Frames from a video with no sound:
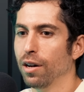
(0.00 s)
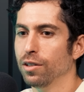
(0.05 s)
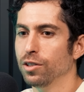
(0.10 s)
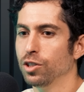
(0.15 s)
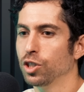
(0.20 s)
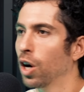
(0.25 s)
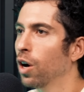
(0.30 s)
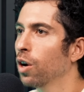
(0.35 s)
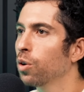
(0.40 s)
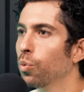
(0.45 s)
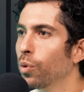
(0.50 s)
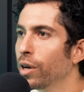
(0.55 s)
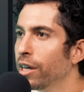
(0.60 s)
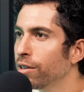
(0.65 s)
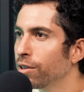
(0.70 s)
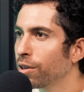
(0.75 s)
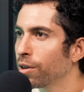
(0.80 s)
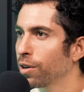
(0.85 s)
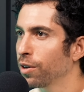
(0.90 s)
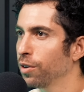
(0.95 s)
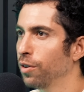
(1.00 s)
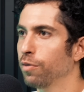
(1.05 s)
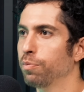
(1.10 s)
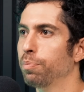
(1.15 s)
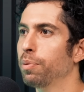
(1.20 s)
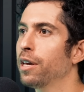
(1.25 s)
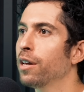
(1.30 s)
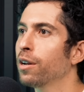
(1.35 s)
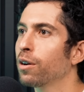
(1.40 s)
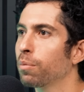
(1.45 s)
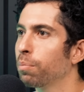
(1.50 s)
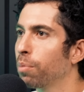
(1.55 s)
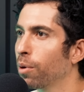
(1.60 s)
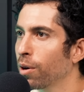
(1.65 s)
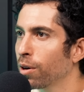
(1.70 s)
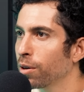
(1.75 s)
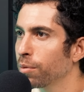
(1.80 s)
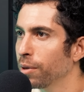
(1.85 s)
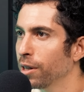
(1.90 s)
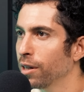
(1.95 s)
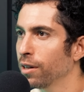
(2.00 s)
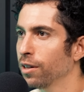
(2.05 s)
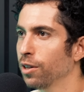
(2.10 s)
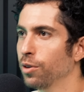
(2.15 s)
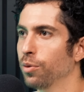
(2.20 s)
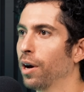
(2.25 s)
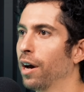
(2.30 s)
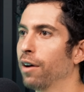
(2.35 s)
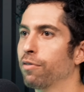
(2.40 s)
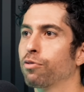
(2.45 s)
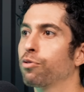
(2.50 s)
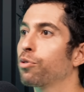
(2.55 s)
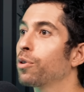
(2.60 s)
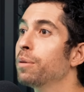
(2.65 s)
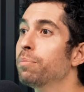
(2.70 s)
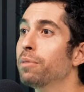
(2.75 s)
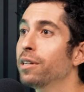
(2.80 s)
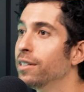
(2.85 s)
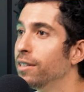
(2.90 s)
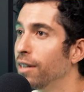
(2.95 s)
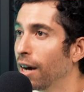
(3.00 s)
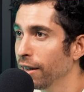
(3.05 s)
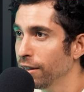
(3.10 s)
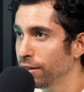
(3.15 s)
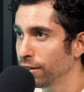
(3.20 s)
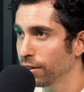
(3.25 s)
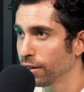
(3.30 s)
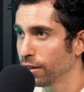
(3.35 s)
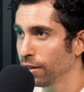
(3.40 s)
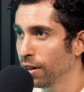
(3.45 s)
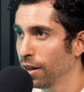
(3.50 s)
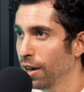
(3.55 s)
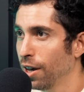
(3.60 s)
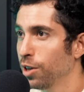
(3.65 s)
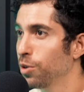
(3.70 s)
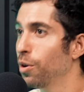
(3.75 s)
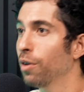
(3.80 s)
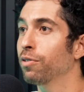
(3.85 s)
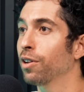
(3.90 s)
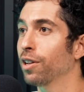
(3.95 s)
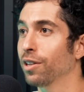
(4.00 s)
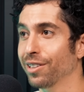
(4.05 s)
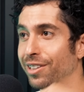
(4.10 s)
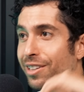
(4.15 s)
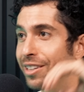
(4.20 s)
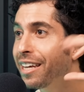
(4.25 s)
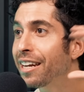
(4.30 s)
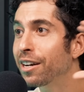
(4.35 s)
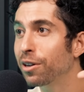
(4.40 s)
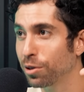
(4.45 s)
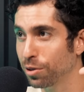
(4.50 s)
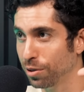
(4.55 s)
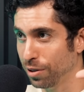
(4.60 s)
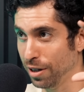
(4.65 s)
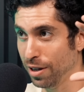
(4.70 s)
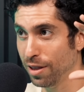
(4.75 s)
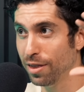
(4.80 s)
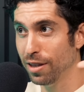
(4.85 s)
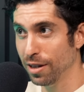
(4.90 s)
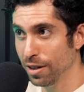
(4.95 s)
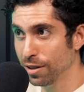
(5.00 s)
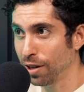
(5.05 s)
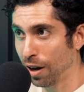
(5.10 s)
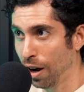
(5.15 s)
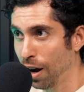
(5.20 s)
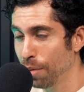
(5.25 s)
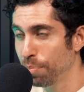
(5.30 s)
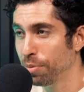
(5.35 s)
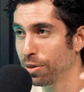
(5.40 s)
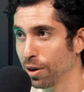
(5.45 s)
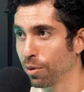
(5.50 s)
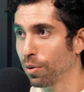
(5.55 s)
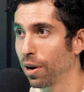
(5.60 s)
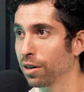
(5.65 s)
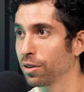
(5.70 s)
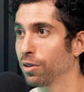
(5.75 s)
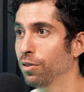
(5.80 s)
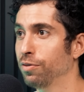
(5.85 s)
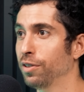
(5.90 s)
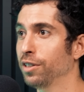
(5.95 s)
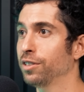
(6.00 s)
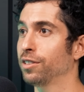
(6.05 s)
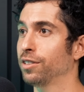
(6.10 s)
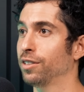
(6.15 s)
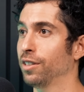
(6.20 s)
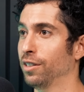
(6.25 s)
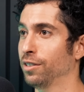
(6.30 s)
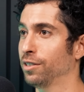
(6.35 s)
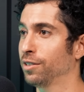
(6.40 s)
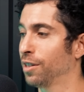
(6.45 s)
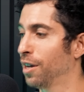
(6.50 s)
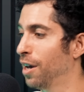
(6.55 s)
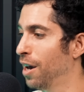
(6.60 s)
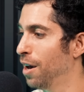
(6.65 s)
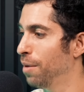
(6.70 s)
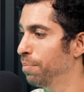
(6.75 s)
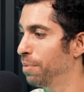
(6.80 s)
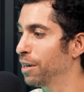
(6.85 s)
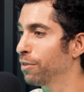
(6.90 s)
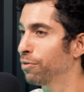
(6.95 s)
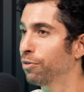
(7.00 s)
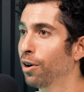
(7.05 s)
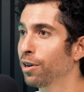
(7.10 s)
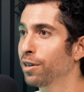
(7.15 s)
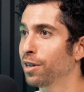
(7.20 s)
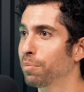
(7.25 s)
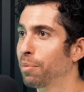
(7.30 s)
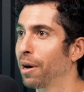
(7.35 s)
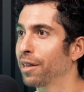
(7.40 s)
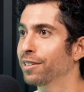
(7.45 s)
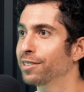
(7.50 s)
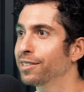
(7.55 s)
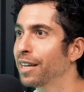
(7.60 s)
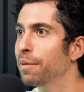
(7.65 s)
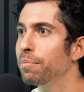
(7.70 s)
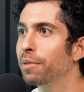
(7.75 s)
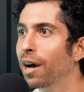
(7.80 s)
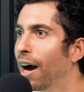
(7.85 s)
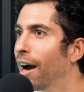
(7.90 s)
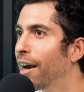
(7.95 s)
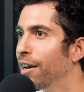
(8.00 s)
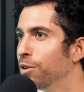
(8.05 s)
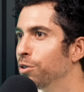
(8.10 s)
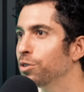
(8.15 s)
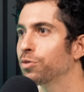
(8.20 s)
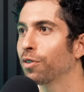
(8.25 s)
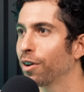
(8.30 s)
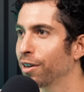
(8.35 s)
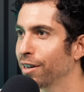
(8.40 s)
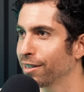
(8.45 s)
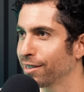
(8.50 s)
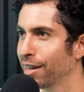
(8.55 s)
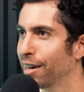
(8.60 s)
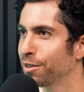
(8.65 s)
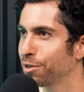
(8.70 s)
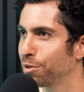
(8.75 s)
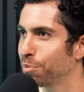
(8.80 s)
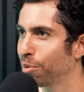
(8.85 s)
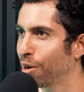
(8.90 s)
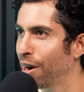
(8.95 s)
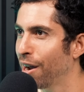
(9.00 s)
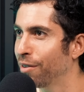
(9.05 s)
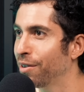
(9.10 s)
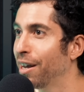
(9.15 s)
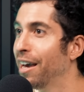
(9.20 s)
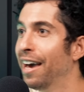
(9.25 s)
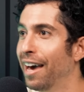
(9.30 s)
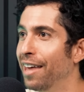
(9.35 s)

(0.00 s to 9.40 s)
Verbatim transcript: John Wheeler, you have Peter Bergman, you have Freeman Dyson, you have literally the top theoretical physicists being funded by the same guy who's funding Townsend Brown.